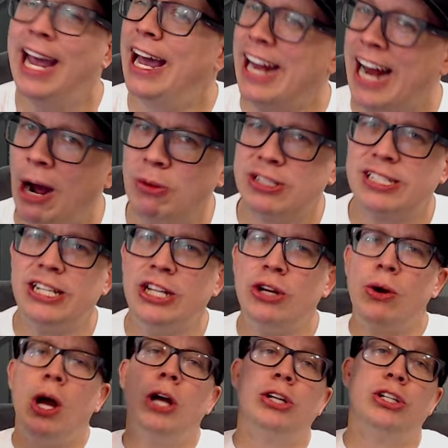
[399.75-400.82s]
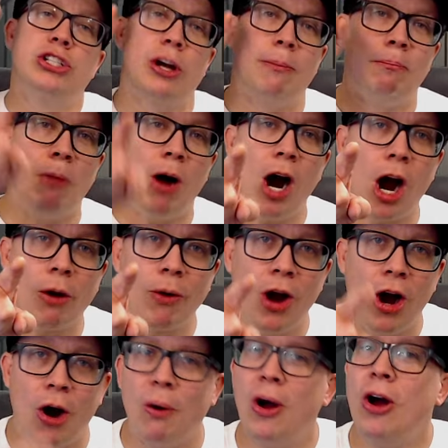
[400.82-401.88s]
and I will see you
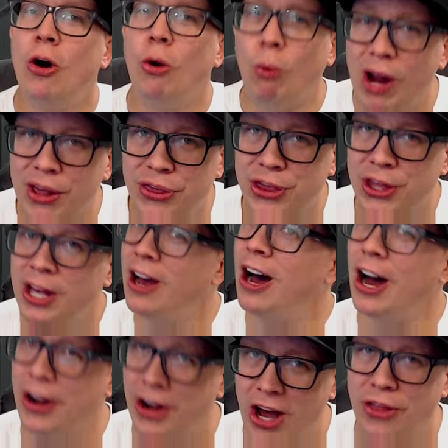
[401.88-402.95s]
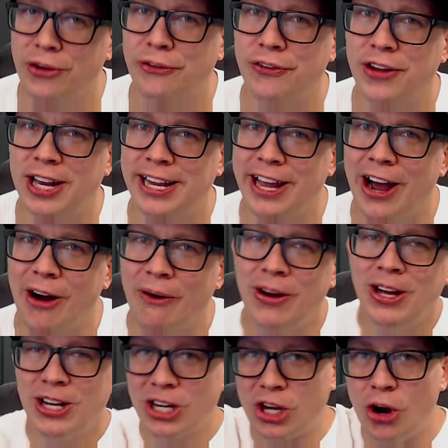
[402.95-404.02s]
tomorrow with another video.
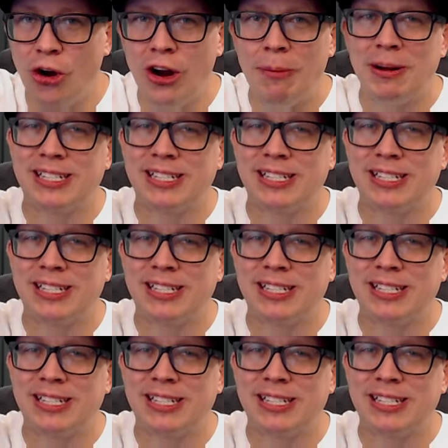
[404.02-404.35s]
Kuna